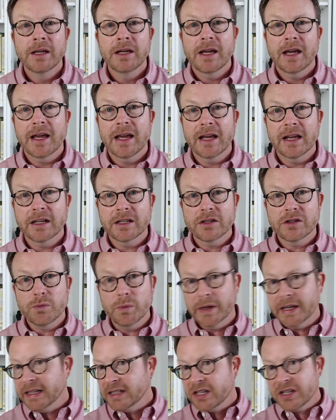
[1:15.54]
And
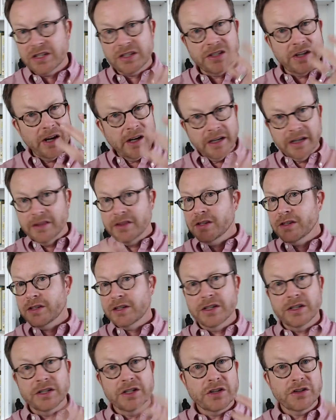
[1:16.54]
we get stuck in this
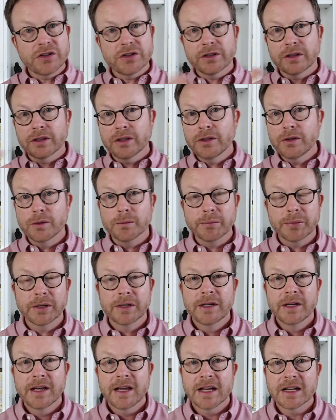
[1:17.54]
conditioned loop.
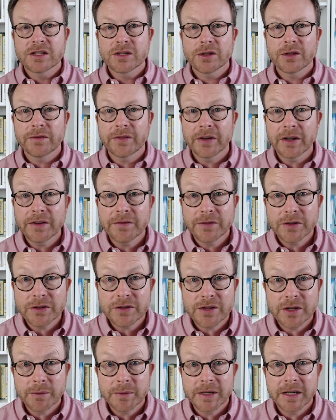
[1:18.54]
And so the very first
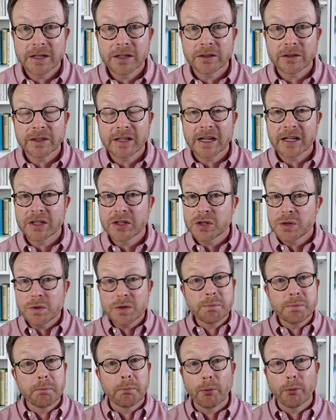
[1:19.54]
thing we need to learn how to do
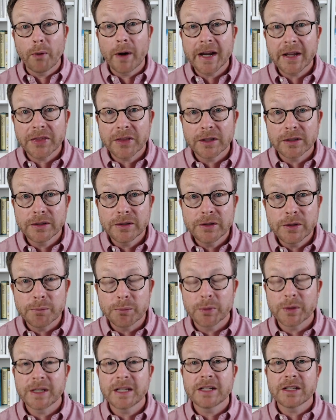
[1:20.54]
is break the loop.
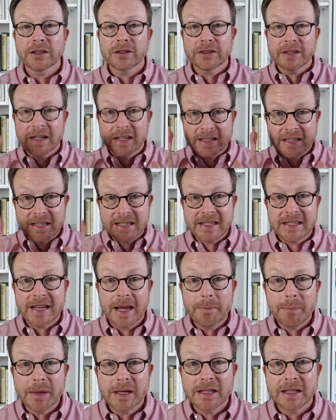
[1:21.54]
We need to learn how to
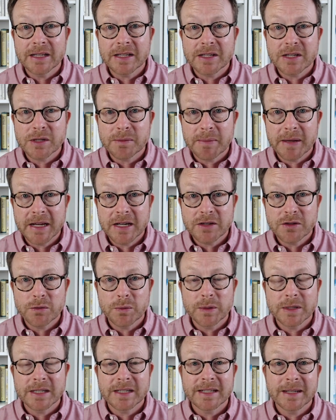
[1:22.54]
step into the space
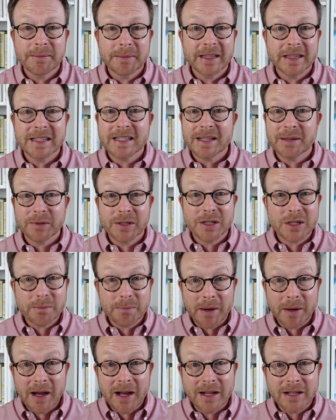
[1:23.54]
between stimulus and
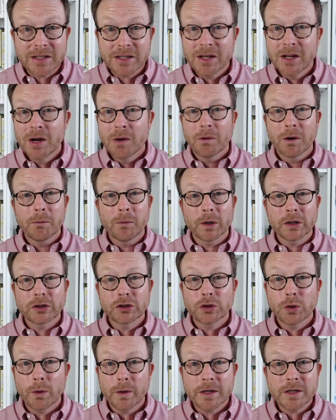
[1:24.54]
response where more
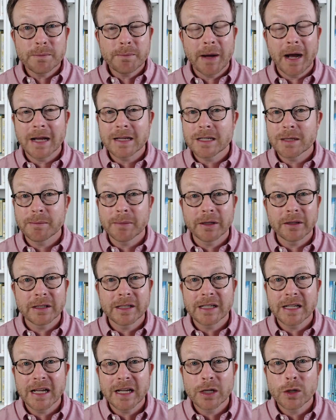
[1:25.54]
choice,
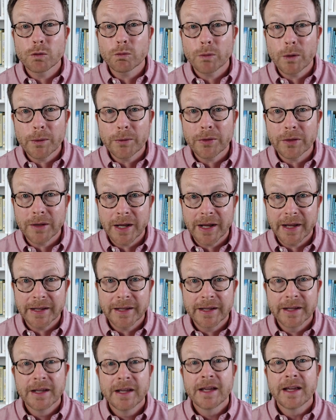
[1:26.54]
possibility, and growth lie.
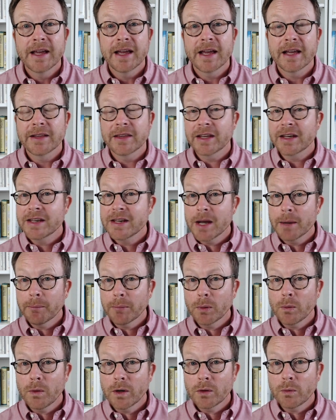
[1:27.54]
And the
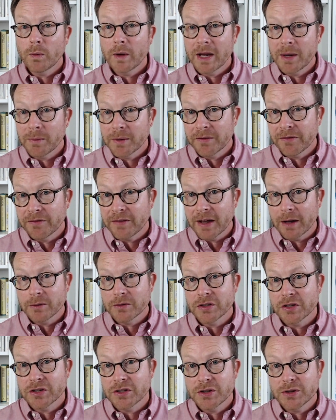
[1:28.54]
number one way we found
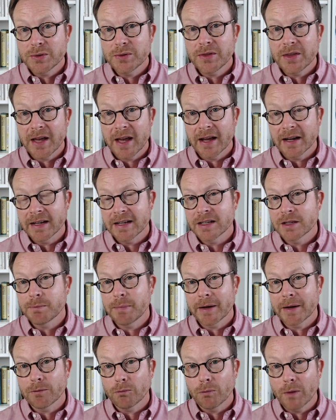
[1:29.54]
to do that is
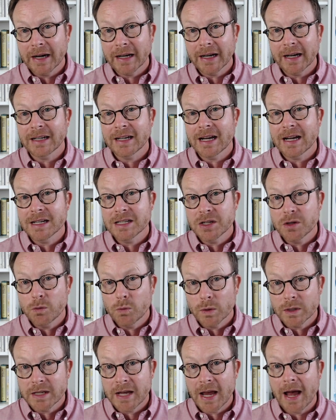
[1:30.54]
by recognizing
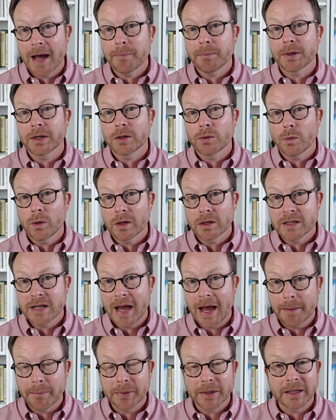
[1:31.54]
what's happening while it's
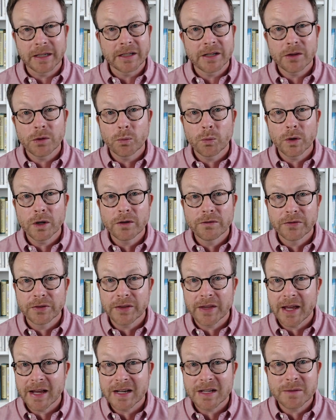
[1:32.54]
happening. Another word for
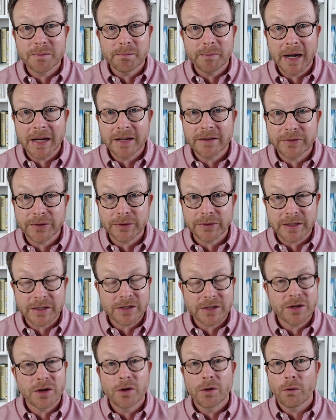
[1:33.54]
that is
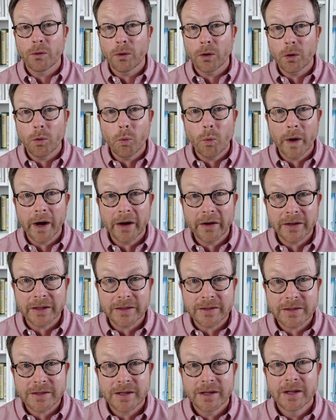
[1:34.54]
mindfulness or
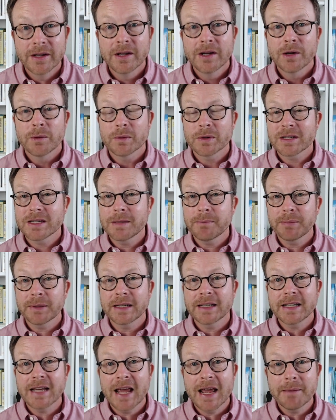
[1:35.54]
awareness. We're simply
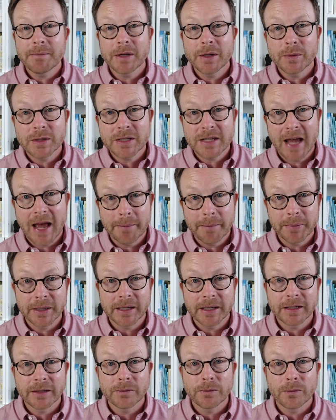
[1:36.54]
naming what's
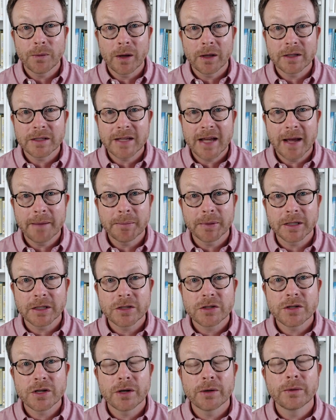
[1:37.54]
happening while it's happening.
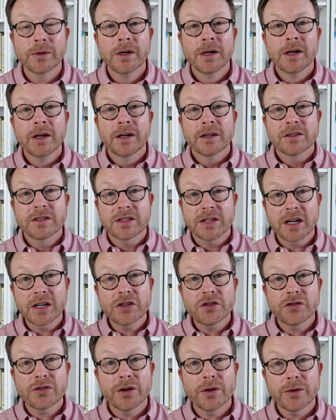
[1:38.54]
So studies
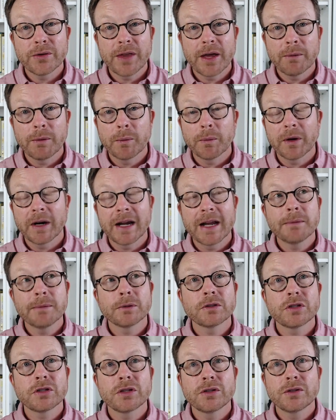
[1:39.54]
show that when we're
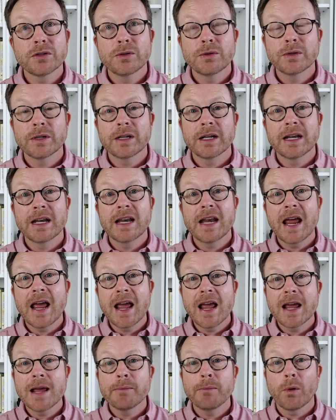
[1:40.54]
able to
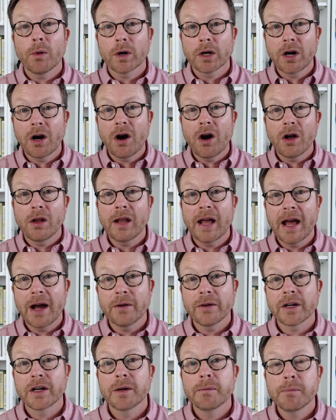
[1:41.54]
name or call
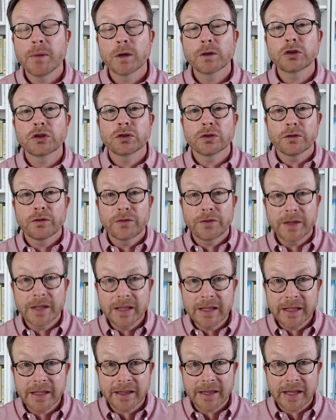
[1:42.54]
out an emotional
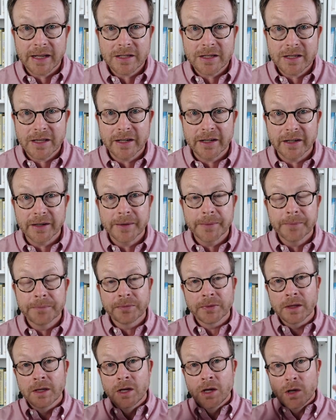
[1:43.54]
feeling that's there,
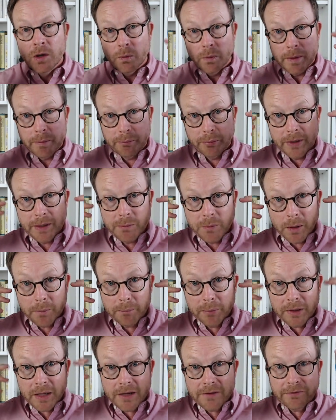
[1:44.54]
we bring more
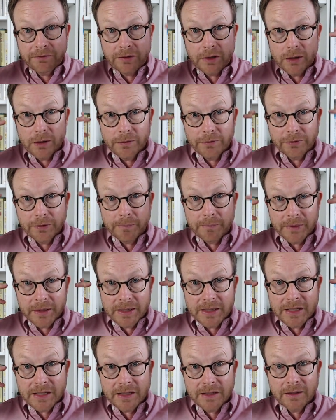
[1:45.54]
blood flow from
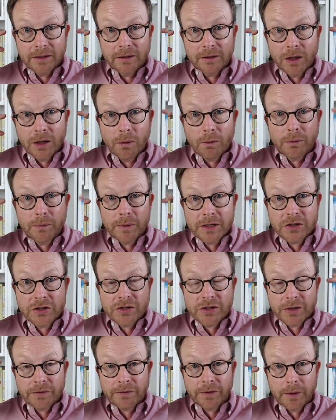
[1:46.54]
the lower
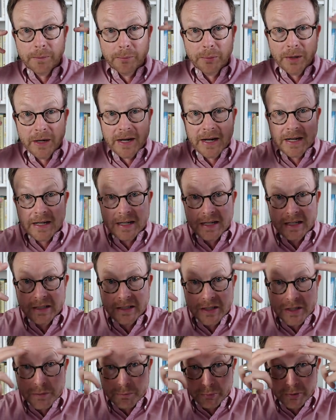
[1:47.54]
regions of our brain into
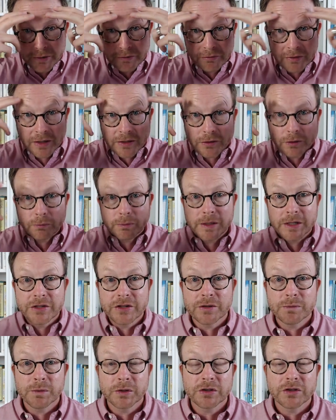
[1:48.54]
this prefrontal
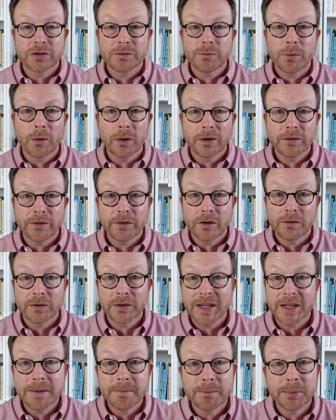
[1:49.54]
region, which is more involved
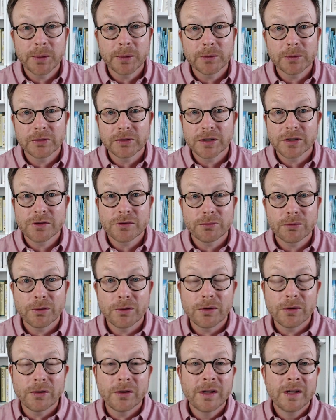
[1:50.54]
with impulse
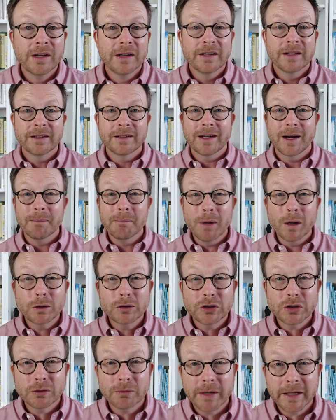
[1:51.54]
control,
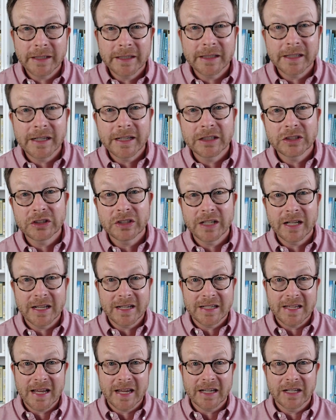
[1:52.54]
emotion regulation,
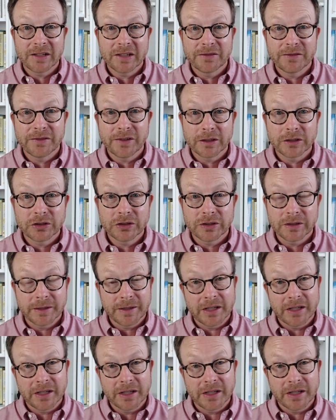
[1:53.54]
executive function.